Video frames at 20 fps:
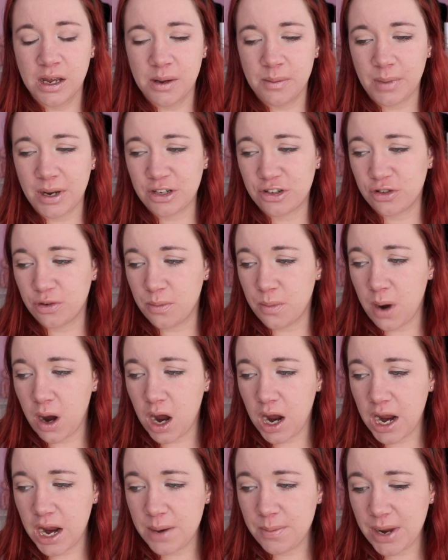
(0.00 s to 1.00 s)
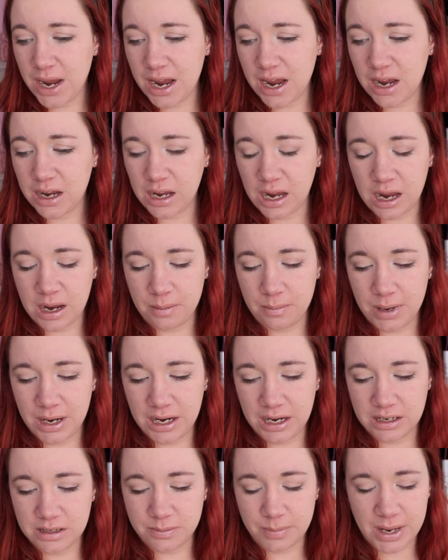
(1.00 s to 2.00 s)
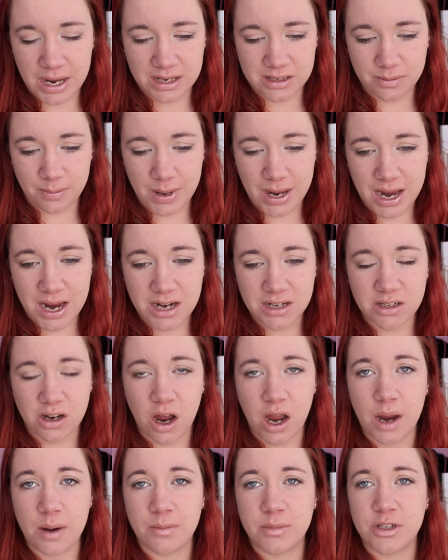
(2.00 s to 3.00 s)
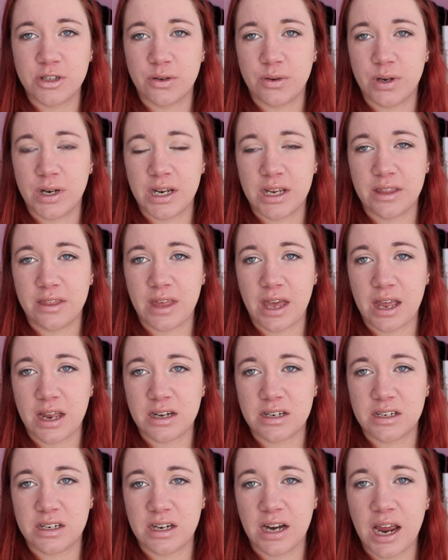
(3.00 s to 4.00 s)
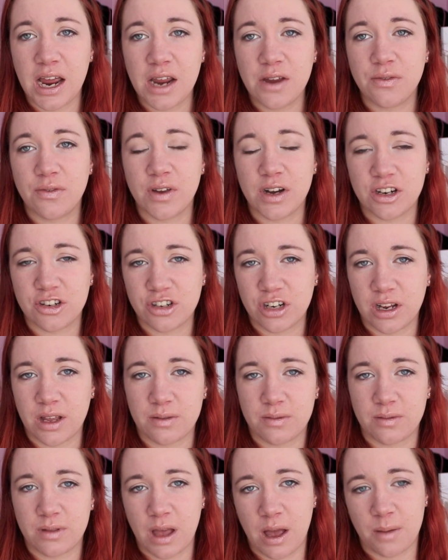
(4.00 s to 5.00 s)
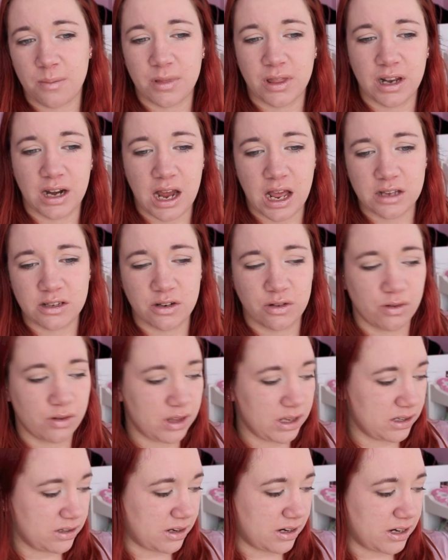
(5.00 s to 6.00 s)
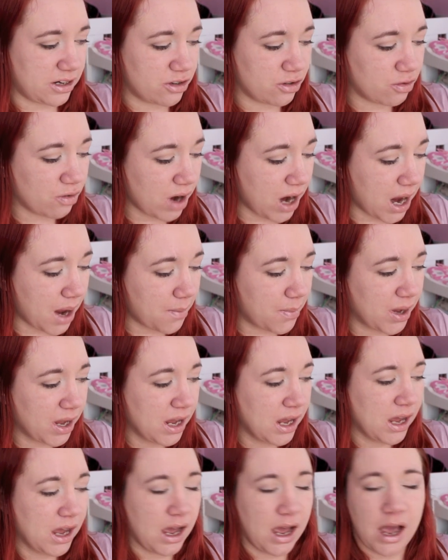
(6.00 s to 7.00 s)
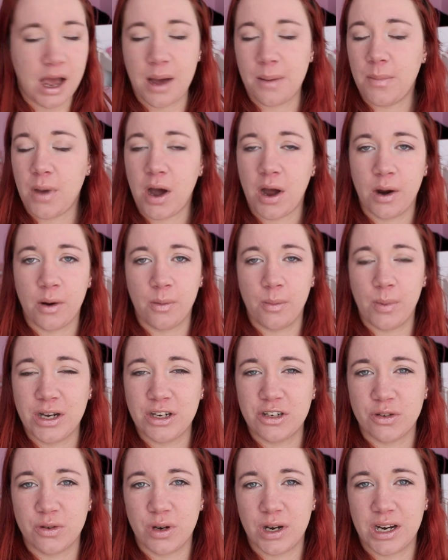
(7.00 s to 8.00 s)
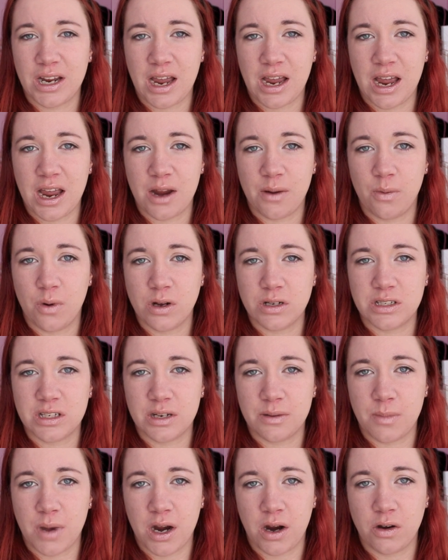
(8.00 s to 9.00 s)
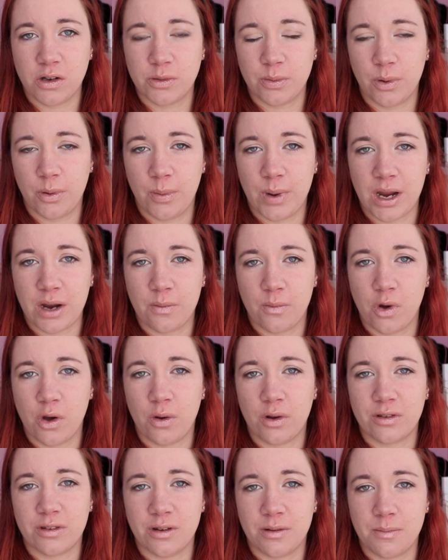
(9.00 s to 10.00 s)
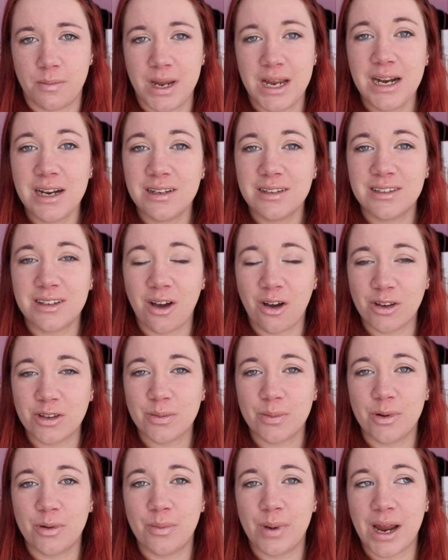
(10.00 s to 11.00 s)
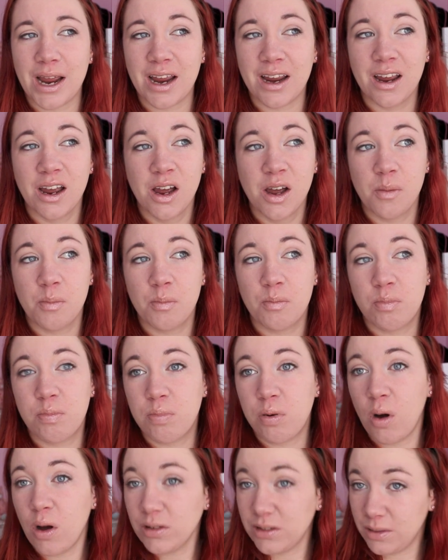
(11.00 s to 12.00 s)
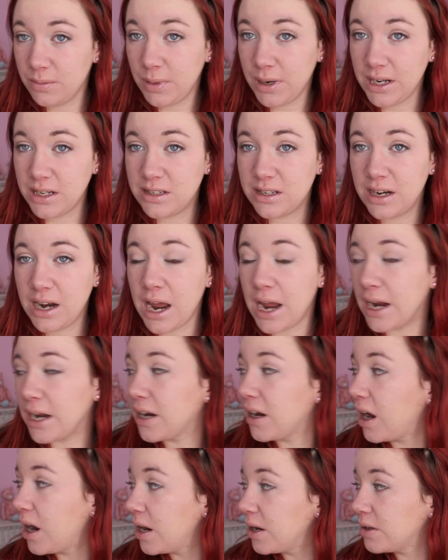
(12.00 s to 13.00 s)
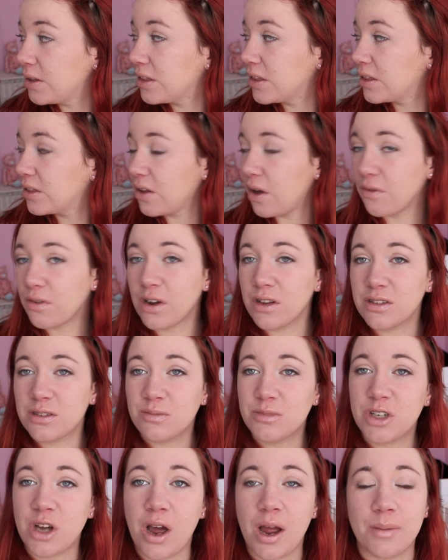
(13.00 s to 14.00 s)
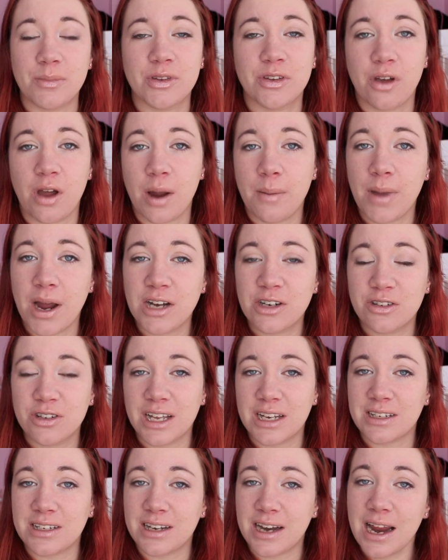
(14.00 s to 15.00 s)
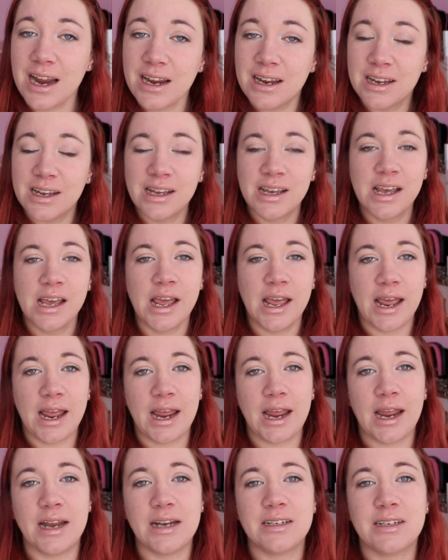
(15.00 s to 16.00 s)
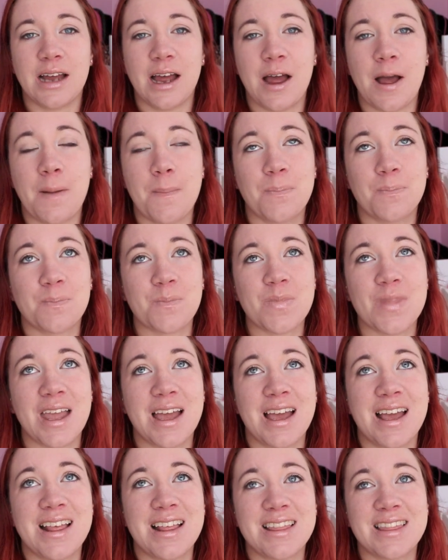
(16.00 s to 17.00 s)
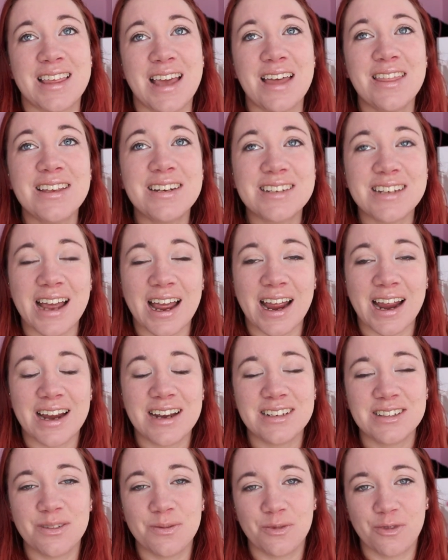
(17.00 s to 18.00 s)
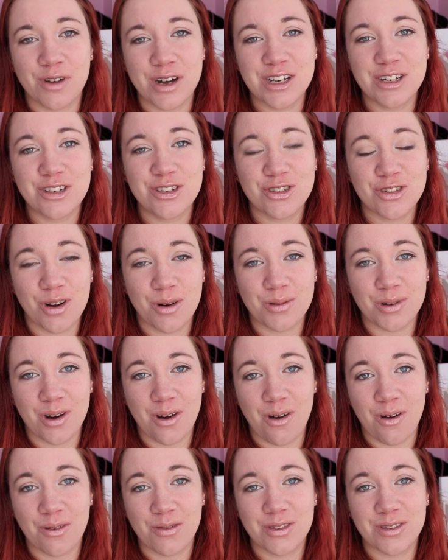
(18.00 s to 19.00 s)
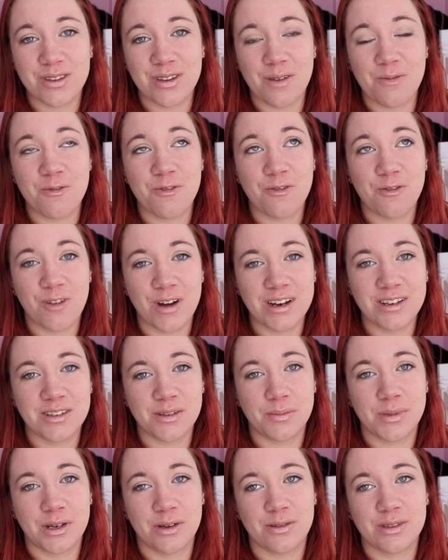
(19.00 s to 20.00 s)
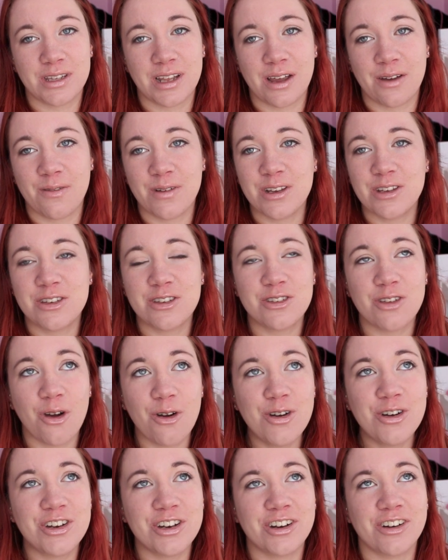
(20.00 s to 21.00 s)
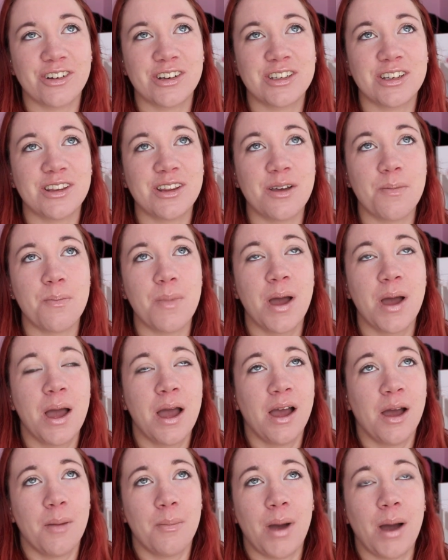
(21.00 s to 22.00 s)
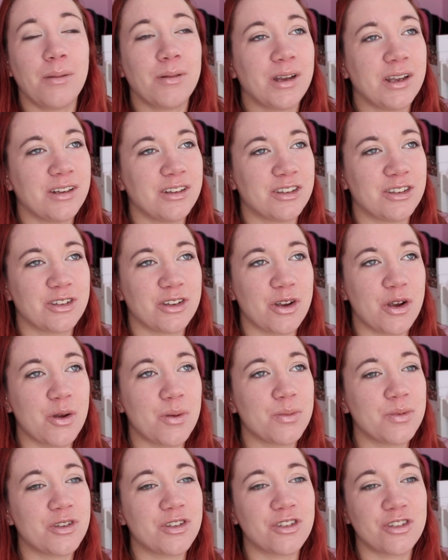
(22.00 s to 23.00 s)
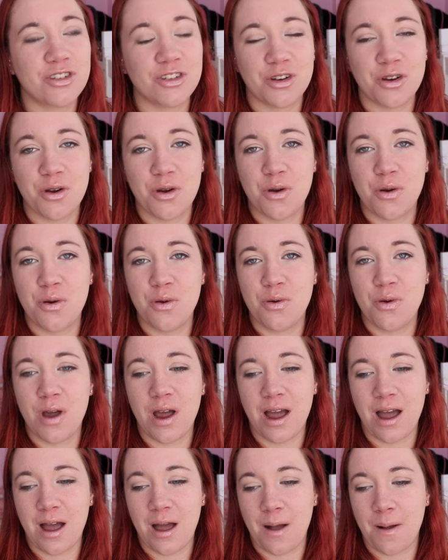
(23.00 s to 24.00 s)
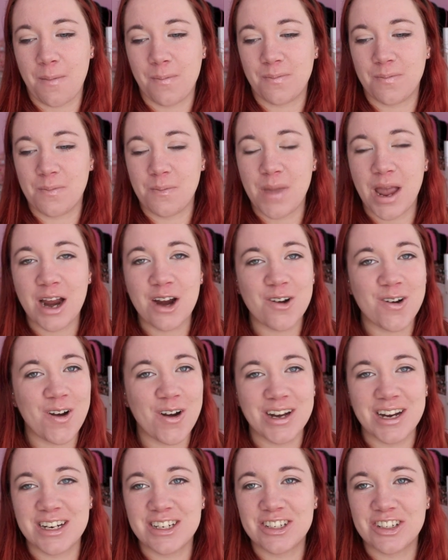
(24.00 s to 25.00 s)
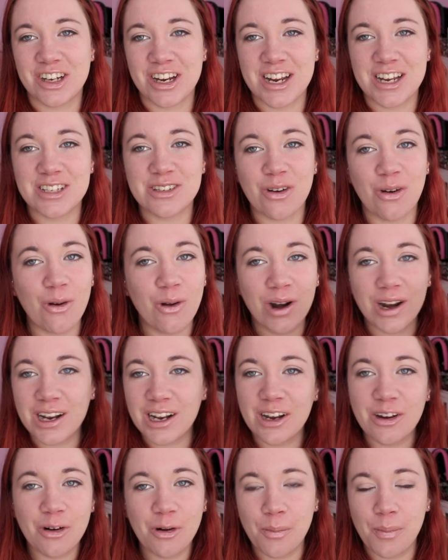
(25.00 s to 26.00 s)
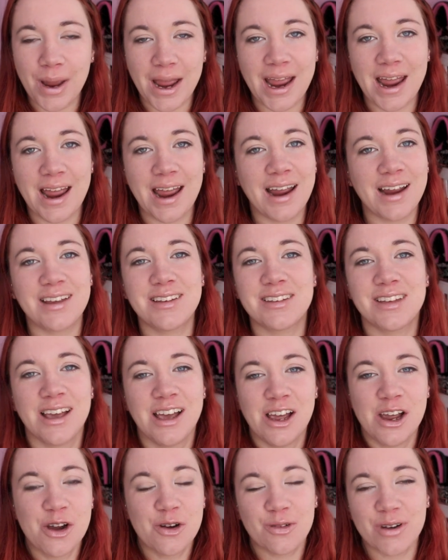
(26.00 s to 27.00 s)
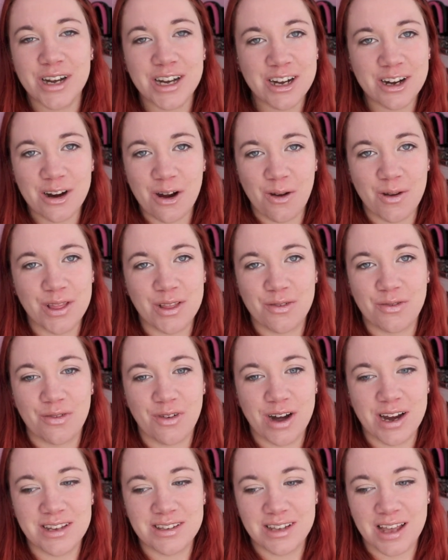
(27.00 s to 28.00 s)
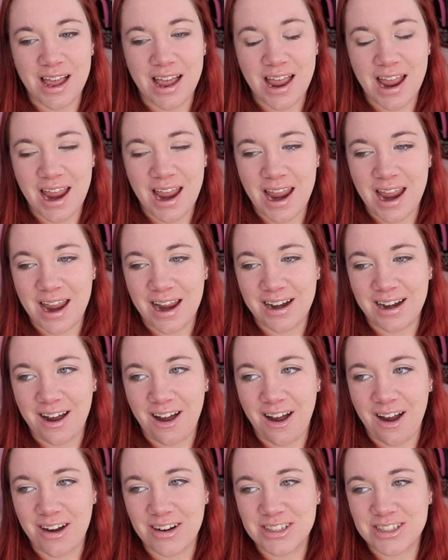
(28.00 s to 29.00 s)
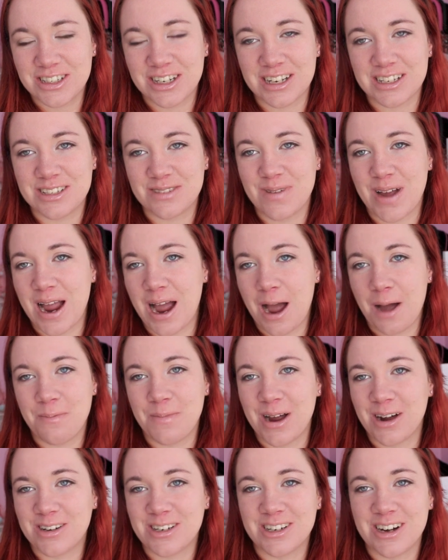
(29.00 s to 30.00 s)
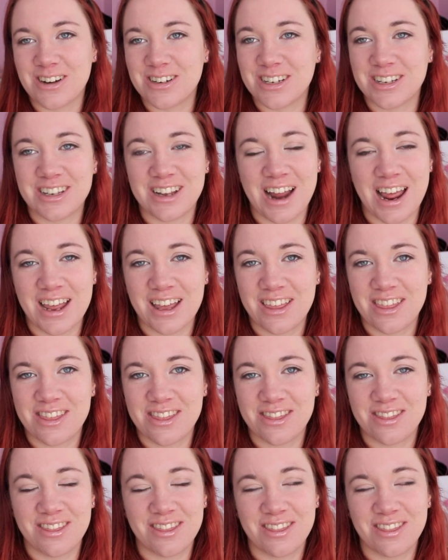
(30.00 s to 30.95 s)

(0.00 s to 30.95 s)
make sure my bag and Mila's bags are packed. I'm doing that today, finishing up the last little things I need to grab. I doing a what's in my hospital bag and what's in Mila's hospital bag possibly today. I've got some time, so I might do that today. And the other day, some friends dropped off some freezer meals. It was so generous of them. Pumpkin soup, stew, macaroni and cheese, all in little bags, ready to go in the freezer. And I was just, my heart melted. I was just like,